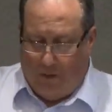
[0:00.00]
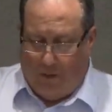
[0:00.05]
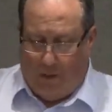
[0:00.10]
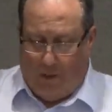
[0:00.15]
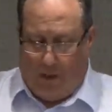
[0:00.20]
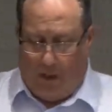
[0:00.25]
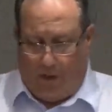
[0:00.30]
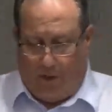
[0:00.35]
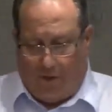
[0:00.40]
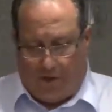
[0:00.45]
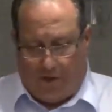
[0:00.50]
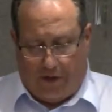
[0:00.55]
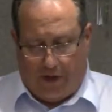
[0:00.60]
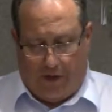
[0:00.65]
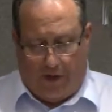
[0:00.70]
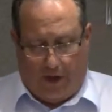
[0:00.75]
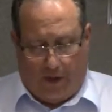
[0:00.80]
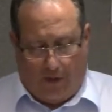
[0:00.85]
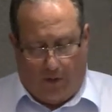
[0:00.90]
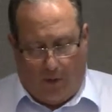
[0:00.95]
One author
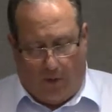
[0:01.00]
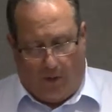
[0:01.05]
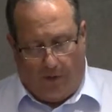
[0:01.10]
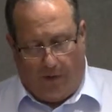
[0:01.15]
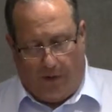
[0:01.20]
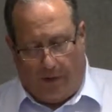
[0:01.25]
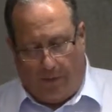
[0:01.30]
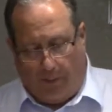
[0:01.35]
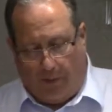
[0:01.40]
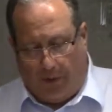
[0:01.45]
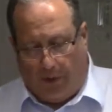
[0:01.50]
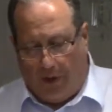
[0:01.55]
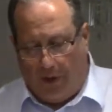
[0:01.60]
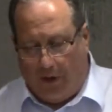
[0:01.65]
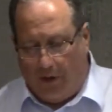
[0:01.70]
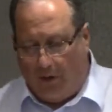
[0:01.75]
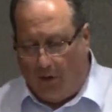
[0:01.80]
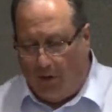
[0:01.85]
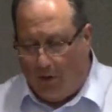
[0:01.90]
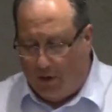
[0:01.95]
said, and I quote, in a
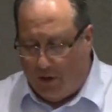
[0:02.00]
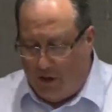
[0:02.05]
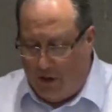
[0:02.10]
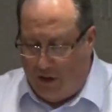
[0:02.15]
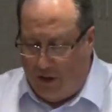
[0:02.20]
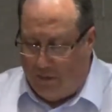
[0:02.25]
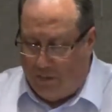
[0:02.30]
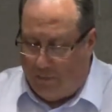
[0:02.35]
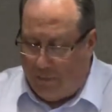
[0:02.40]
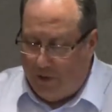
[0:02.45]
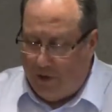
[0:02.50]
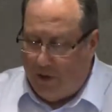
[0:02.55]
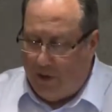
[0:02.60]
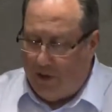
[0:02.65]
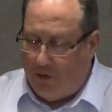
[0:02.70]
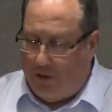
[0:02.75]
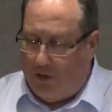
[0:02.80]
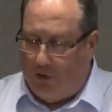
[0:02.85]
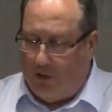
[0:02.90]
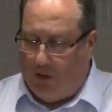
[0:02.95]
brilliant, or, in a
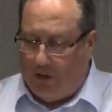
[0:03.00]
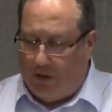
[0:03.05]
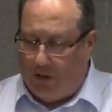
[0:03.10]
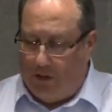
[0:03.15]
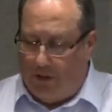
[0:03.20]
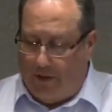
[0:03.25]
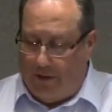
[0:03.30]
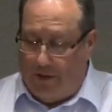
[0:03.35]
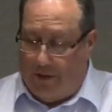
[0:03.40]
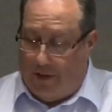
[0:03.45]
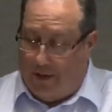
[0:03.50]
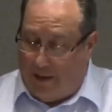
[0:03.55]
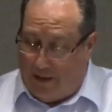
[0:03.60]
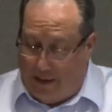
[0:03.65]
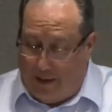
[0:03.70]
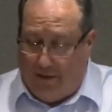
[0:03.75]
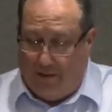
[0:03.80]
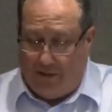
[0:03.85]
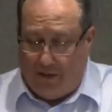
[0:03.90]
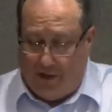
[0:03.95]
brilliant oracle ending
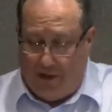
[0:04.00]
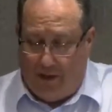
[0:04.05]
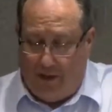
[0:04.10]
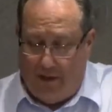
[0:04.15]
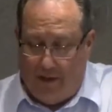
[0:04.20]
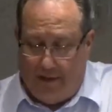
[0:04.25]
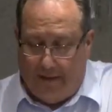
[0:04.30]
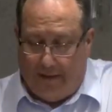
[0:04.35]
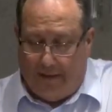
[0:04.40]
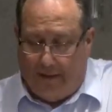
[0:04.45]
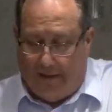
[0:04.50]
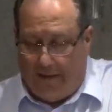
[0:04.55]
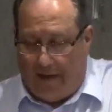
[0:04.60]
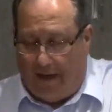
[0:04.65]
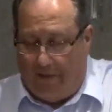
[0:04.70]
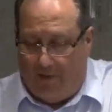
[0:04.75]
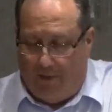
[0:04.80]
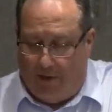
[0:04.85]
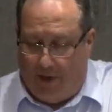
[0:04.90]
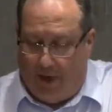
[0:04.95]
analogy,
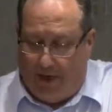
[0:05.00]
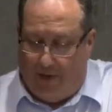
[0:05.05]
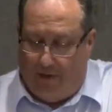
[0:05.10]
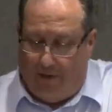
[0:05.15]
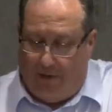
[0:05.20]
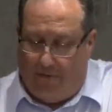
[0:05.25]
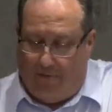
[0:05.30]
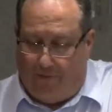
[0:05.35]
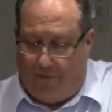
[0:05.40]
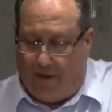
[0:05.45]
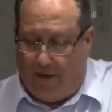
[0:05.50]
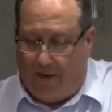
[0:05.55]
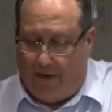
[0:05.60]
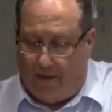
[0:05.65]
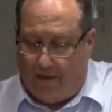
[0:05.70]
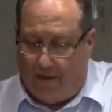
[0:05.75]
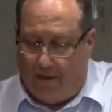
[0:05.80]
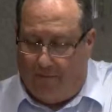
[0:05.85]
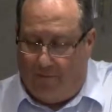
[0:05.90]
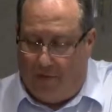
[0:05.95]
David likened the
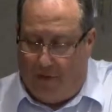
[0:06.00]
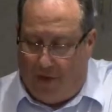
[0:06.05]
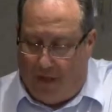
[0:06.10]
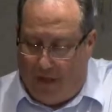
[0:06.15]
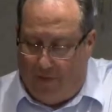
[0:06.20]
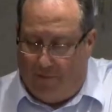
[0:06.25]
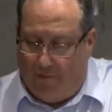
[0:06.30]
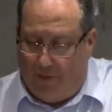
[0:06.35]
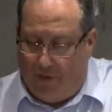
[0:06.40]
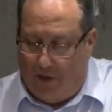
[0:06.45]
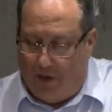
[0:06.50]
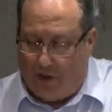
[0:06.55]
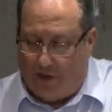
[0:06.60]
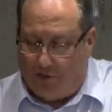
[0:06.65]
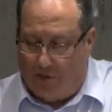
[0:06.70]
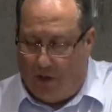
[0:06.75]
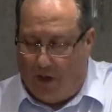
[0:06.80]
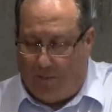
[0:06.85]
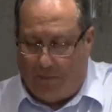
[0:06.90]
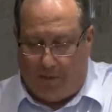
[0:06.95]
fate of the evil in
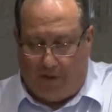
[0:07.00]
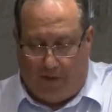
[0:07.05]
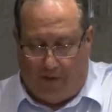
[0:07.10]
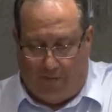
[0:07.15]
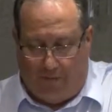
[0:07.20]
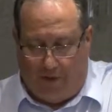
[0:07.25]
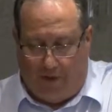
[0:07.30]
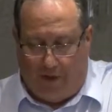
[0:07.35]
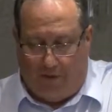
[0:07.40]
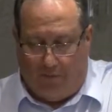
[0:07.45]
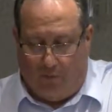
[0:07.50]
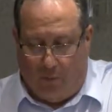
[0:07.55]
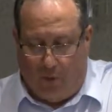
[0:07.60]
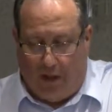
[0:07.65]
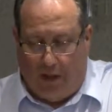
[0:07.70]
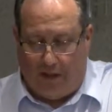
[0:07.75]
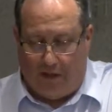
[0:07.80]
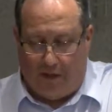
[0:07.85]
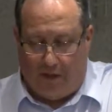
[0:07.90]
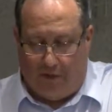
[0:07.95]
his realm to the fate of
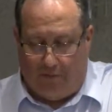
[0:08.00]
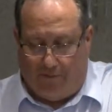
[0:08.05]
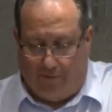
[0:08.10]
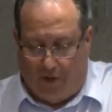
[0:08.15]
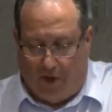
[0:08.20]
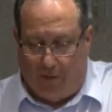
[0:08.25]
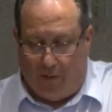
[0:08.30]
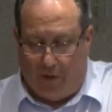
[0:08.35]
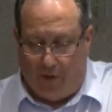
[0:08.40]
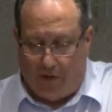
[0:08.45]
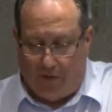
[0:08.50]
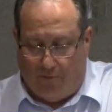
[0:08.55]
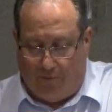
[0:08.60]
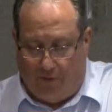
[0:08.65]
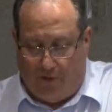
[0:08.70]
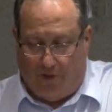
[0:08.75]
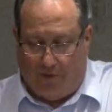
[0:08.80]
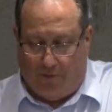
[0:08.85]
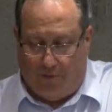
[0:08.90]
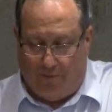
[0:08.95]
weeds in a farmer's
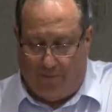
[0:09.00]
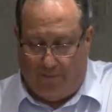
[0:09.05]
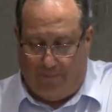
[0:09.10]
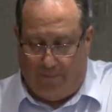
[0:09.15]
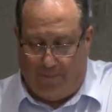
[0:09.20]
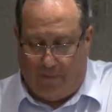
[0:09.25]
field.